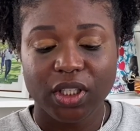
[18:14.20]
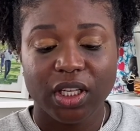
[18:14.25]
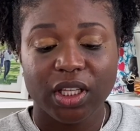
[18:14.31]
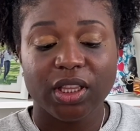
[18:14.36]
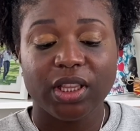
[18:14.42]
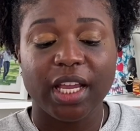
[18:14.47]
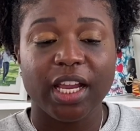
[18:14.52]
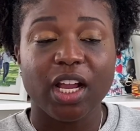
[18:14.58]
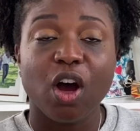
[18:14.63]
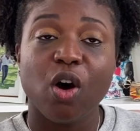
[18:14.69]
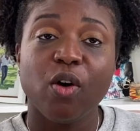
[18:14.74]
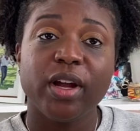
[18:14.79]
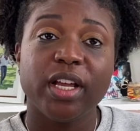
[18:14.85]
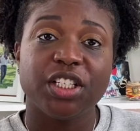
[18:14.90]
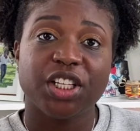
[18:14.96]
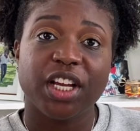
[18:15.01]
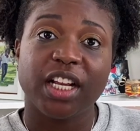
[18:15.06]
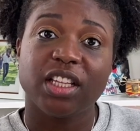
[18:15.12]
They go
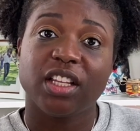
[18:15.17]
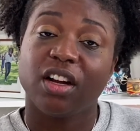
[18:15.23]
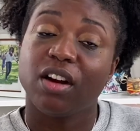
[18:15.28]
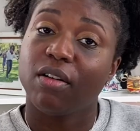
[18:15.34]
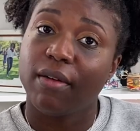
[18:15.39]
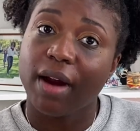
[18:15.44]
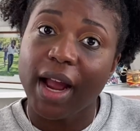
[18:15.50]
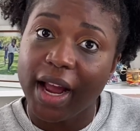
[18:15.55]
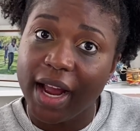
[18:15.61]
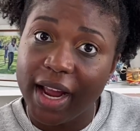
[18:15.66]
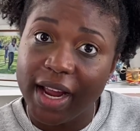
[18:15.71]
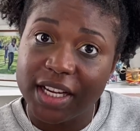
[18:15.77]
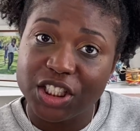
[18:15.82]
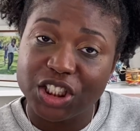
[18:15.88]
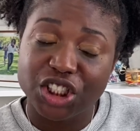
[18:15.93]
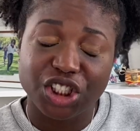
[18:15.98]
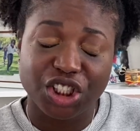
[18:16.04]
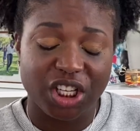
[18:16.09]
and check the garage,
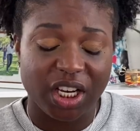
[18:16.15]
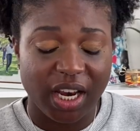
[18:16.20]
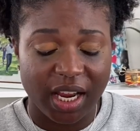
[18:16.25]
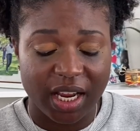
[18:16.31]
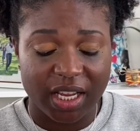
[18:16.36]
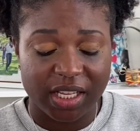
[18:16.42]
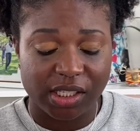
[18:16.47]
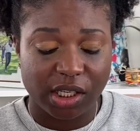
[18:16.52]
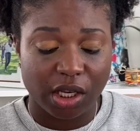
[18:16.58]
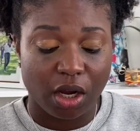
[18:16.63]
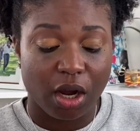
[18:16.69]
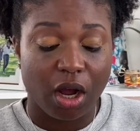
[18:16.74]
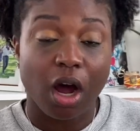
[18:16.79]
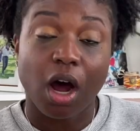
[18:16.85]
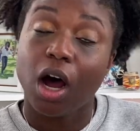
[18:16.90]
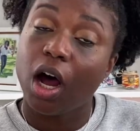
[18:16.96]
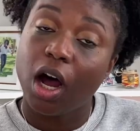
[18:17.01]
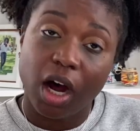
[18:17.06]
Shanann's
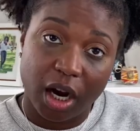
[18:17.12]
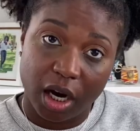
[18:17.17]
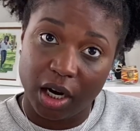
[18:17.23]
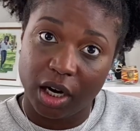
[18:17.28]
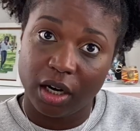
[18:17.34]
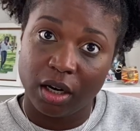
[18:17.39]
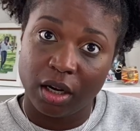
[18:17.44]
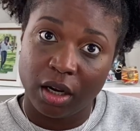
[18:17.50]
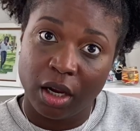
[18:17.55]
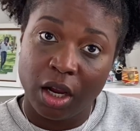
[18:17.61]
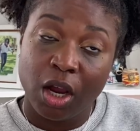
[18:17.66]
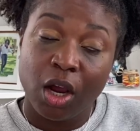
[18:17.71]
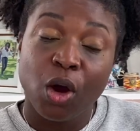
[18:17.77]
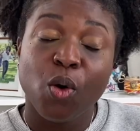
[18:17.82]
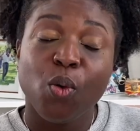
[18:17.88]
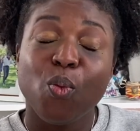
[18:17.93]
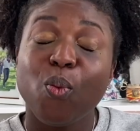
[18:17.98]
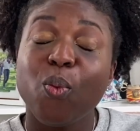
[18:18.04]
car
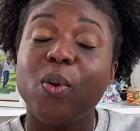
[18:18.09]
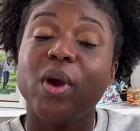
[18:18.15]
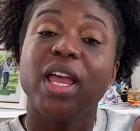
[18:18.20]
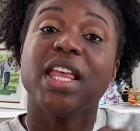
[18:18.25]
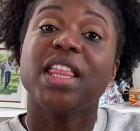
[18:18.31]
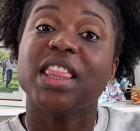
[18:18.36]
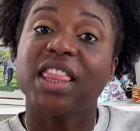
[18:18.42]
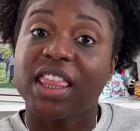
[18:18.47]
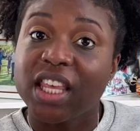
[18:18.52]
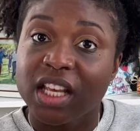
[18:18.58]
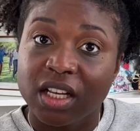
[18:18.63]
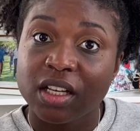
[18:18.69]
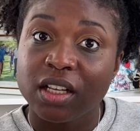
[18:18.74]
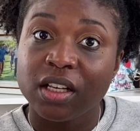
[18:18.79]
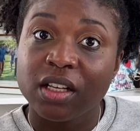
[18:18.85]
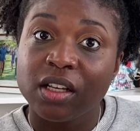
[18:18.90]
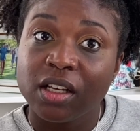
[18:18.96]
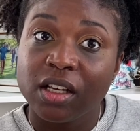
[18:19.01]
with
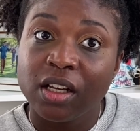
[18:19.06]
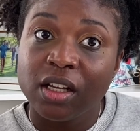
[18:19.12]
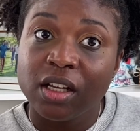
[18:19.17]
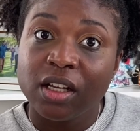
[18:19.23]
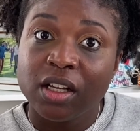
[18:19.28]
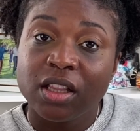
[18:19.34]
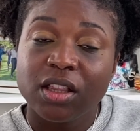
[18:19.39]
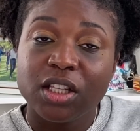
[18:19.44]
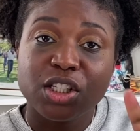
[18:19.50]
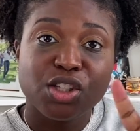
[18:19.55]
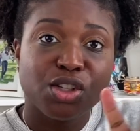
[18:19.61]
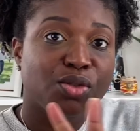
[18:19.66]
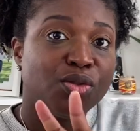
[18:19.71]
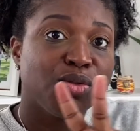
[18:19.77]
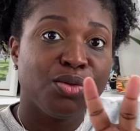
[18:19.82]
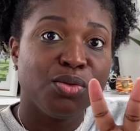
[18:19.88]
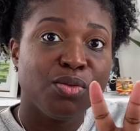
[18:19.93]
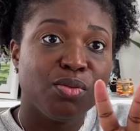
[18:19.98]
the
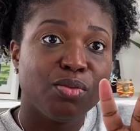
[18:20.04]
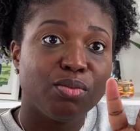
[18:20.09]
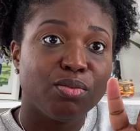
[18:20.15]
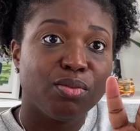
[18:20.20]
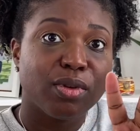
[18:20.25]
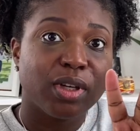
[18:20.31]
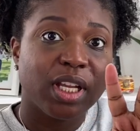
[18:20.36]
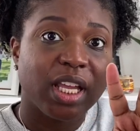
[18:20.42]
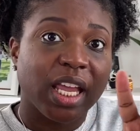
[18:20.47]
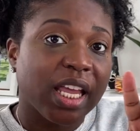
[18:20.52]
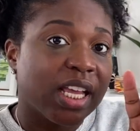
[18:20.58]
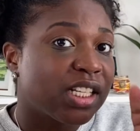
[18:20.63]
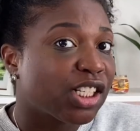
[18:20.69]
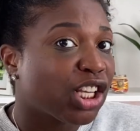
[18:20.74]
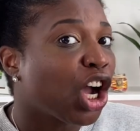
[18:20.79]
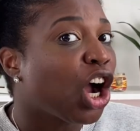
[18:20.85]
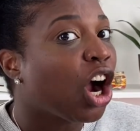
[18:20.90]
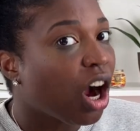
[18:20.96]
two kids'
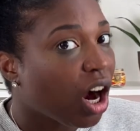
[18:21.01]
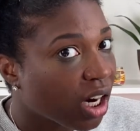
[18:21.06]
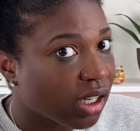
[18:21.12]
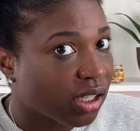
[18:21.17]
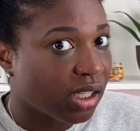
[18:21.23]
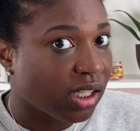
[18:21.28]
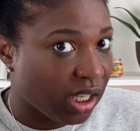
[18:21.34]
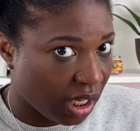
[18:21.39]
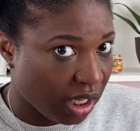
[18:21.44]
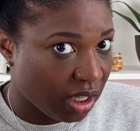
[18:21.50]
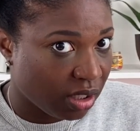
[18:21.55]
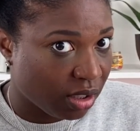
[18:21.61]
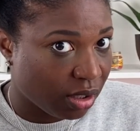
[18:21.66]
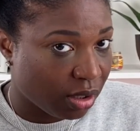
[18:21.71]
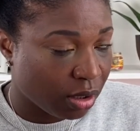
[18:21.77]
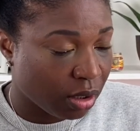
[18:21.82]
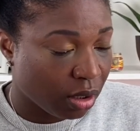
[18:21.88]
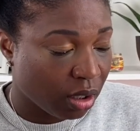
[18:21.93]
car
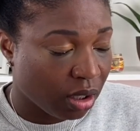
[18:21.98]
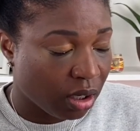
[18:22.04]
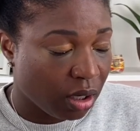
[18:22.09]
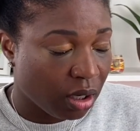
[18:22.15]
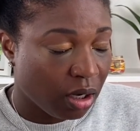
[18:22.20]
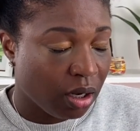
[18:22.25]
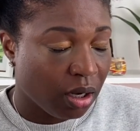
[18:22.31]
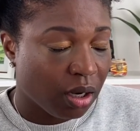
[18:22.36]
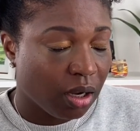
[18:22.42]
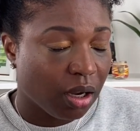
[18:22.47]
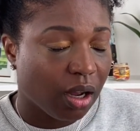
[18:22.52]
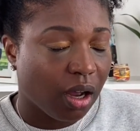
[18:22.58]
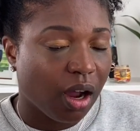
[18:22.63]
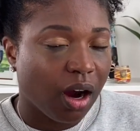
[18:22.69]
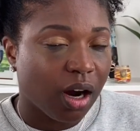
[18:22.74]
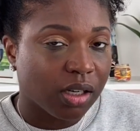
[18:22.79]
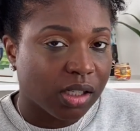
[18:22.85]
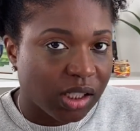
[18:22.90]
seats
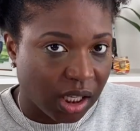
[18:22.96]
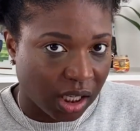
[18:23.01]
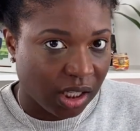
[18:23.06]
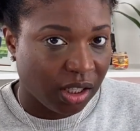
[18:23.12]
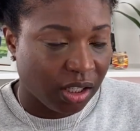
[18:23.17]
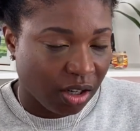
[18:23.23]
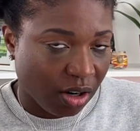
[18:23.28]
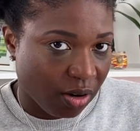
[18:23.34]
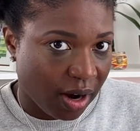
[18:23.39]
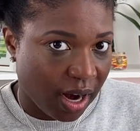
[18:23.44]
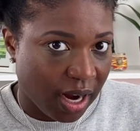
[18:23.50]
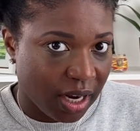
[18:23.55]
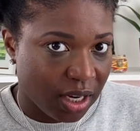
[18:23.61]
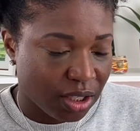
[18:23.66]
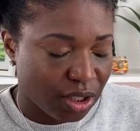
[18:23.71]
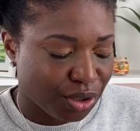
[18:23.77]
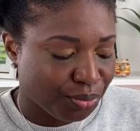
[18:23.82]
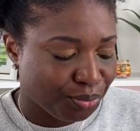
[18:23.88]
are still in the
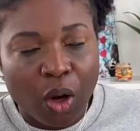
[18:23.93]
garage.